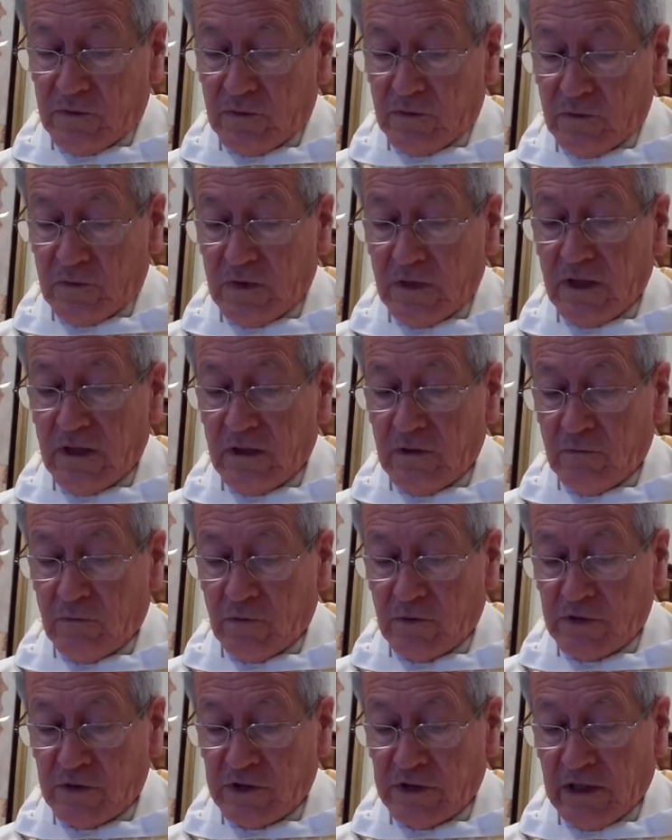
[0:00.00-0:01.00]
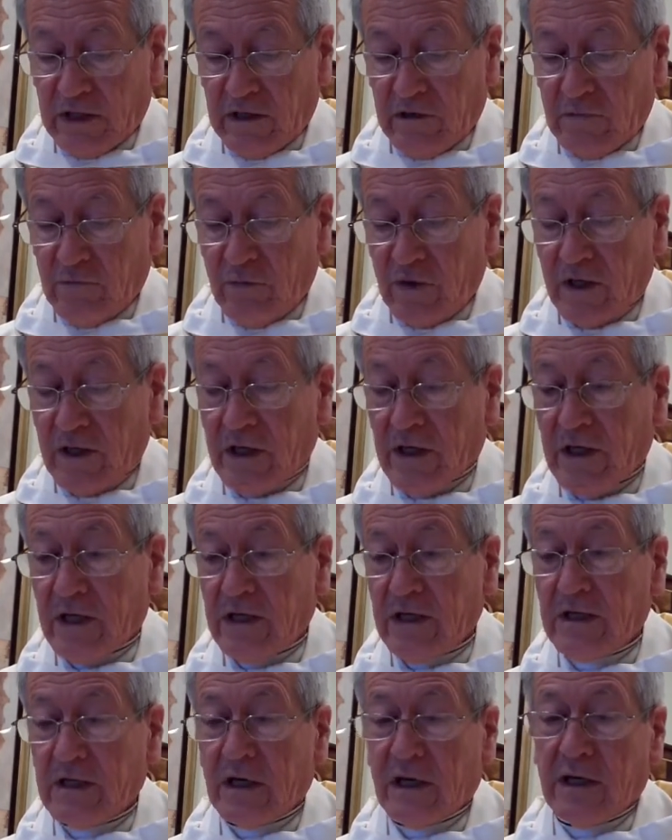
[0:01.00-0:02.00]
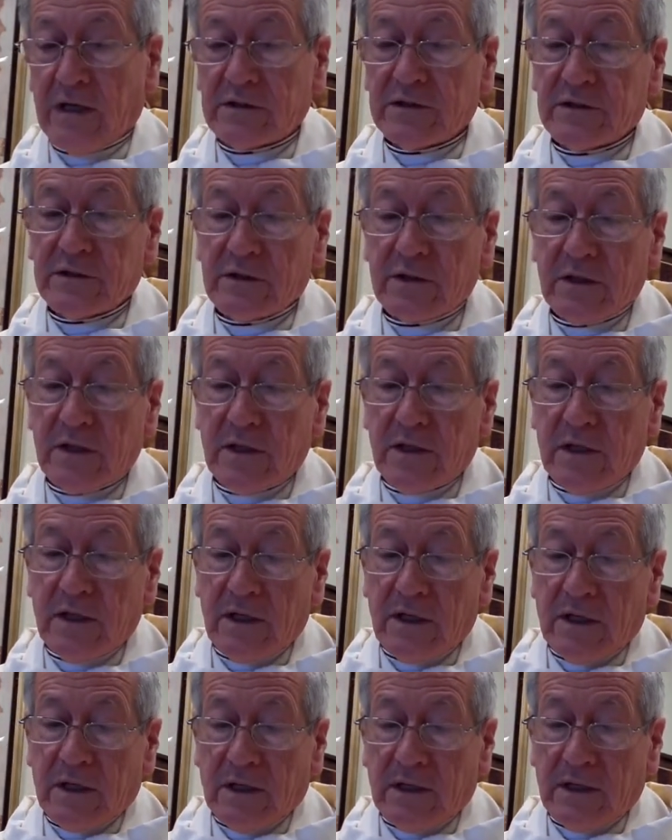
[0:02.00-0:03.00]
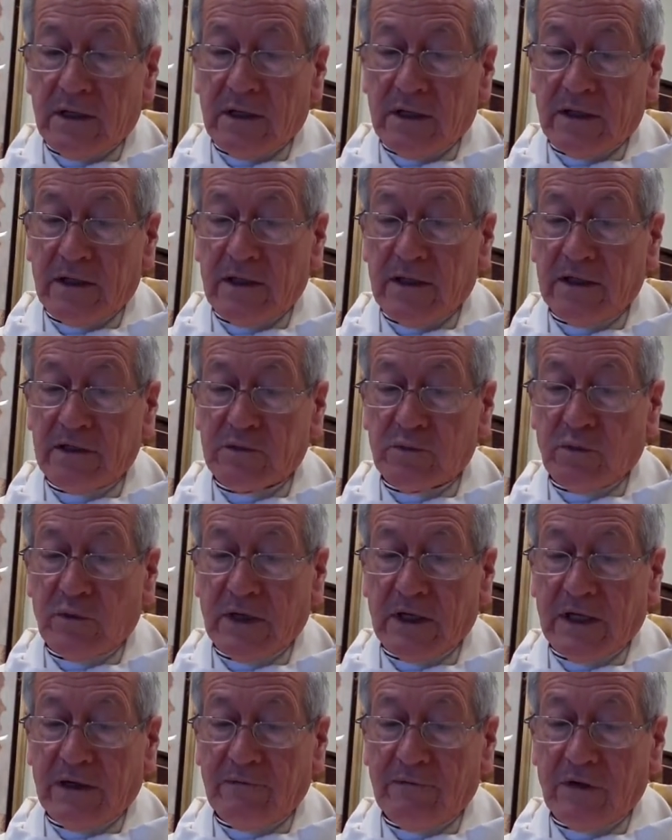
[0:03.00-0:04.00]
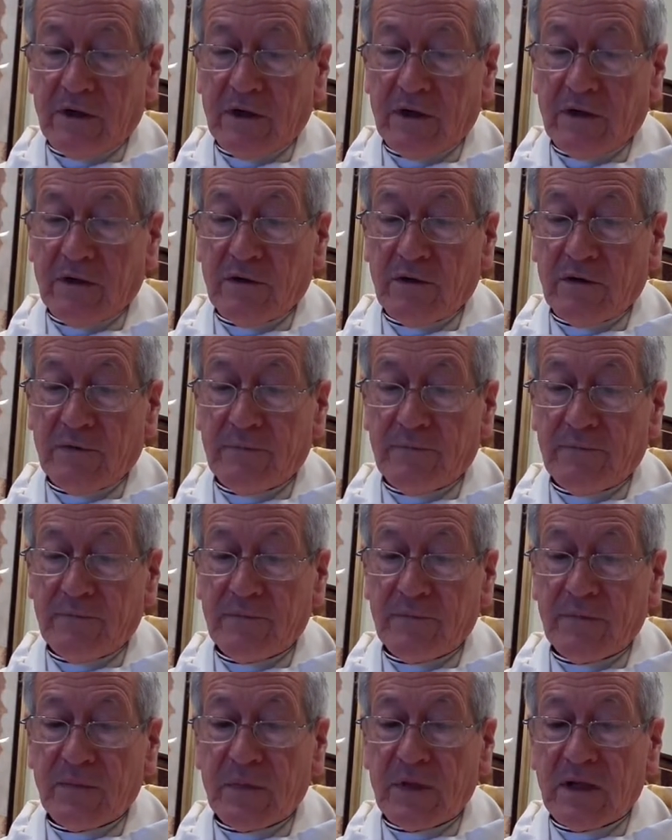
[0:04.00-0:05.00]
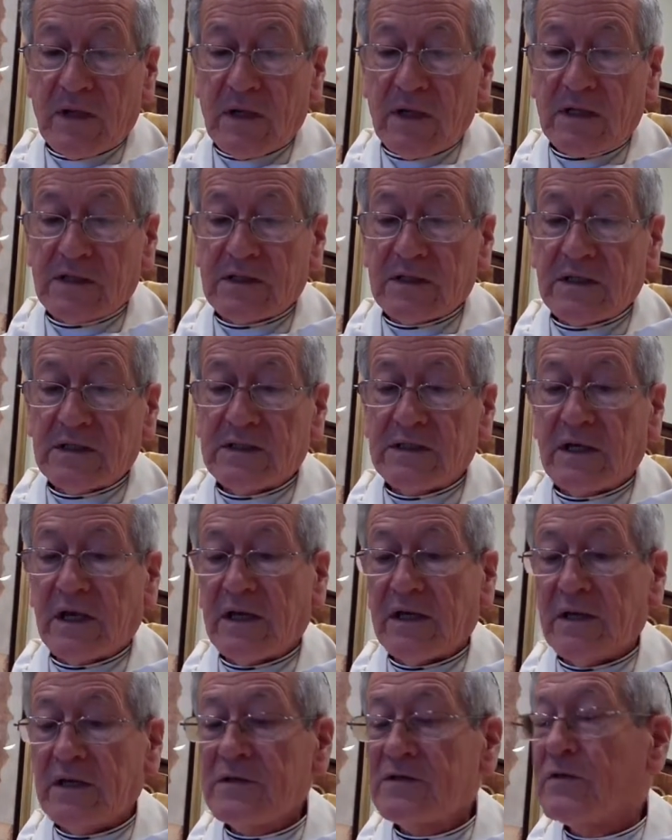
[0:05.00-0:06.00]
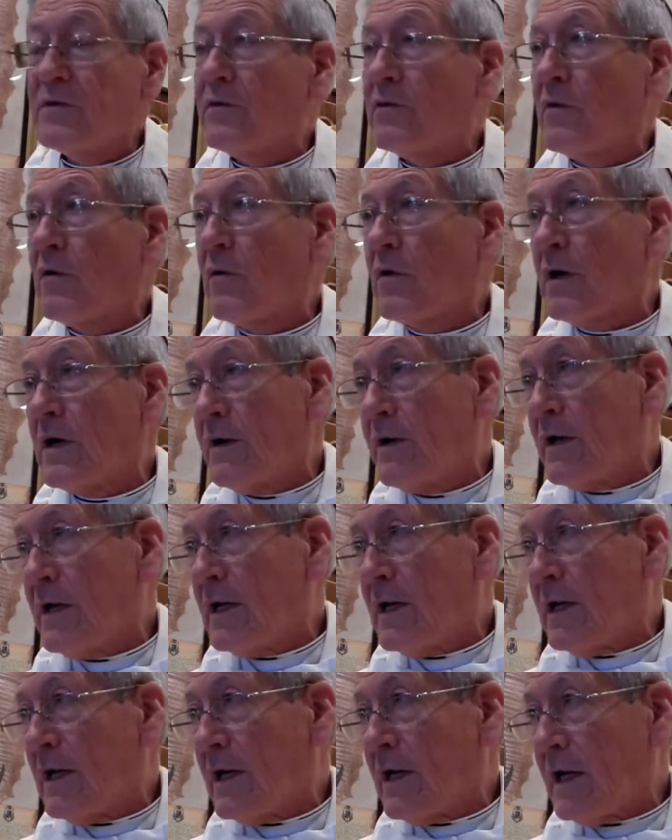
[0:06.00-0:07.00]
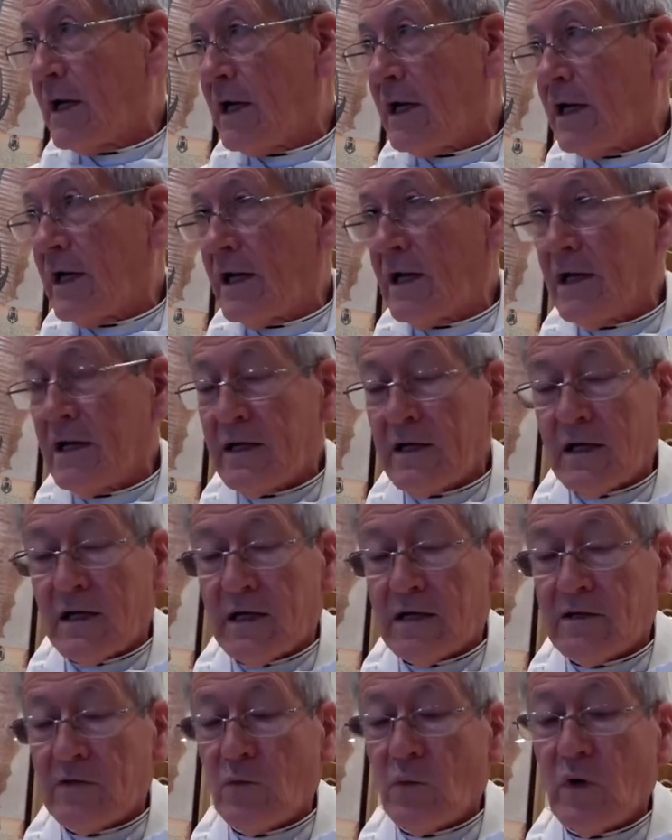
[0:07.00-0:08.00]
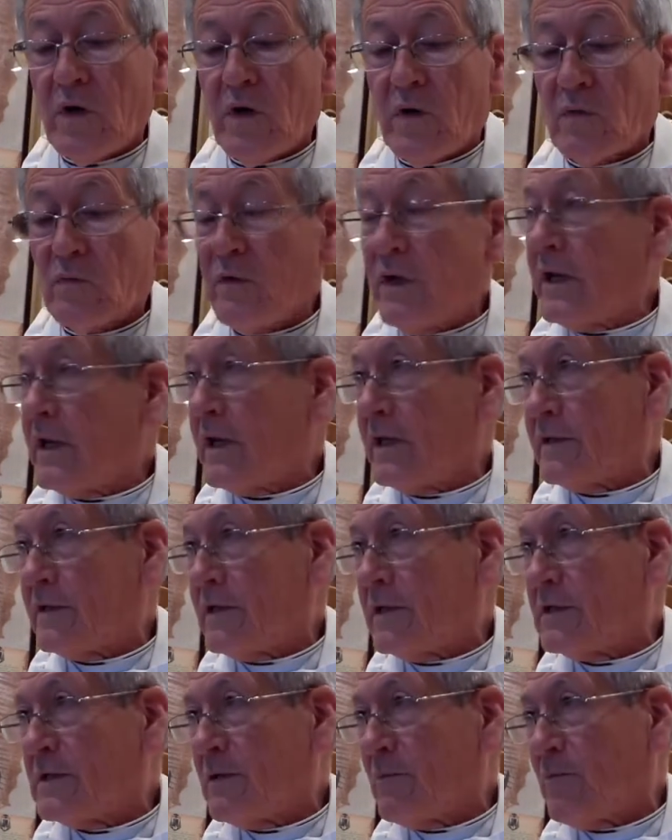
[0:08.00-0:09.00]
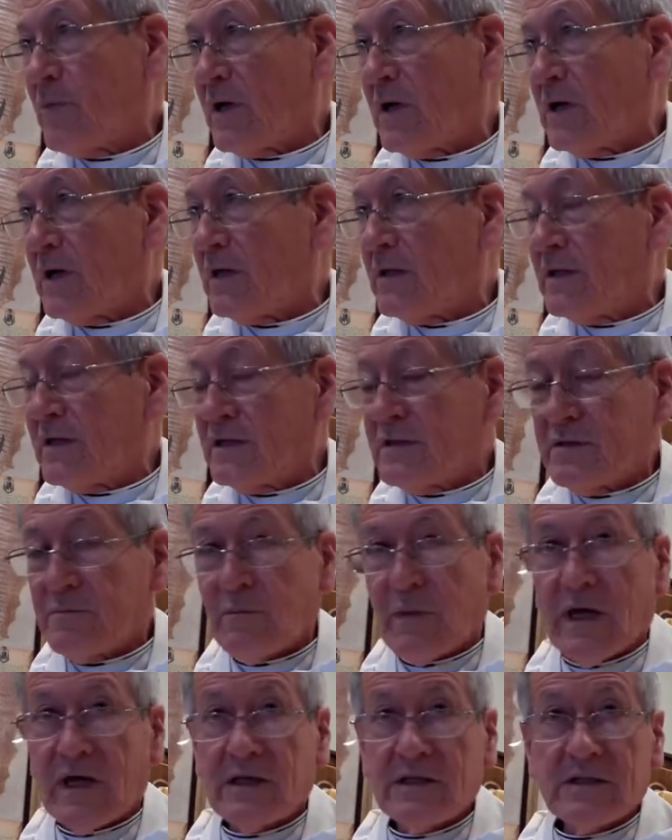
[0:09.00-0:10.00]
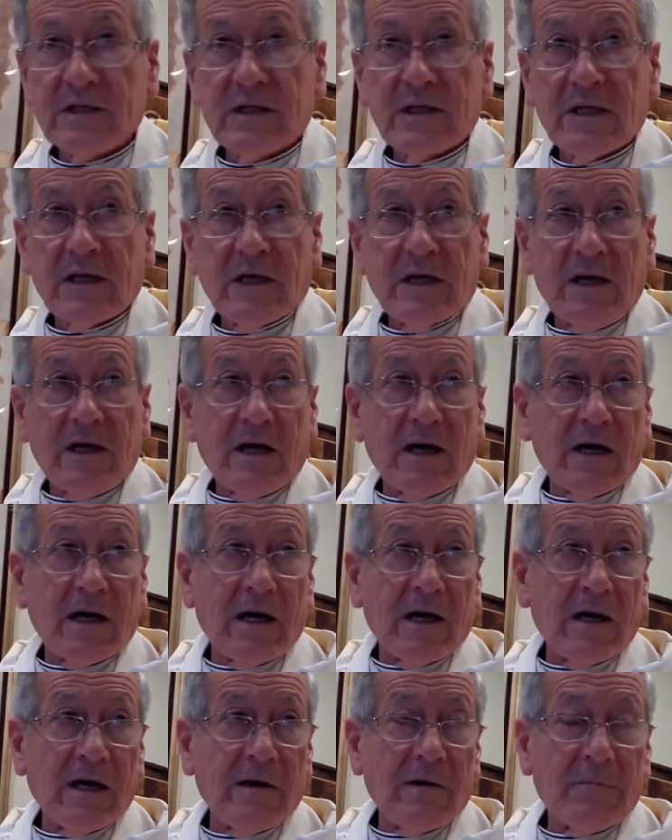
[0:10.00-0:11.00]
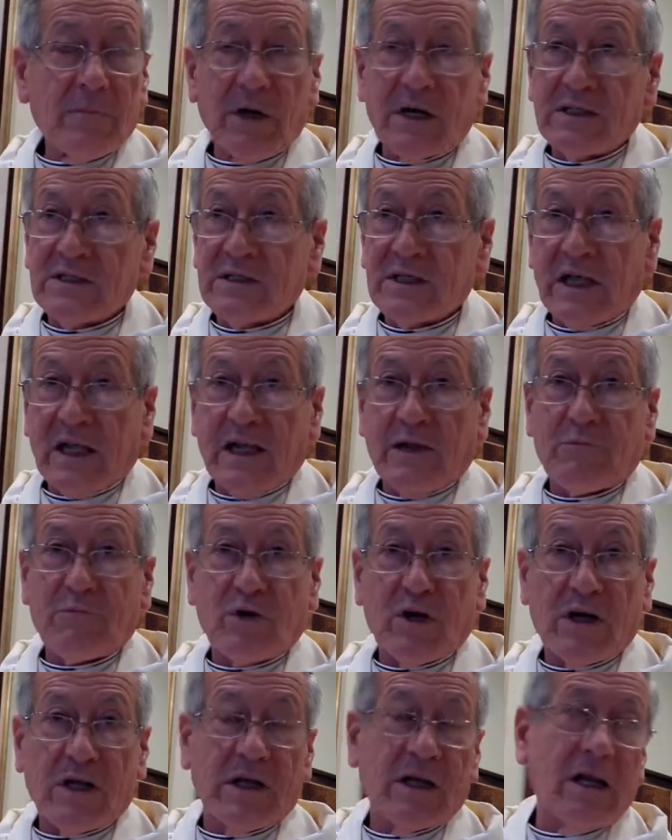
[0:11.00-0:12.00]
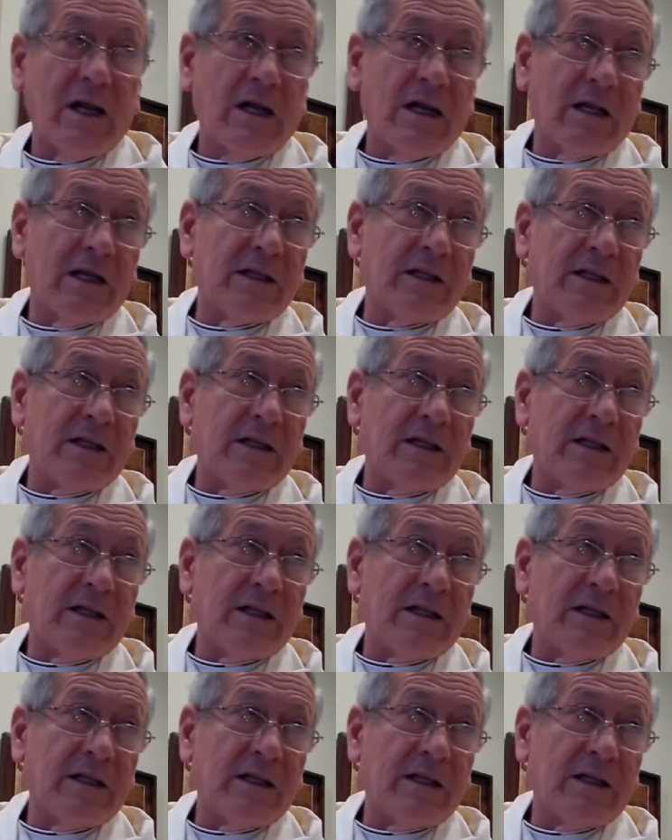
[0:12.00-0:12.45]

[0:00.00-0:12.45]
Today we're celebrating, as we have here, let's see, Saint Isidore. And we already anticipated this Mass by celebrating it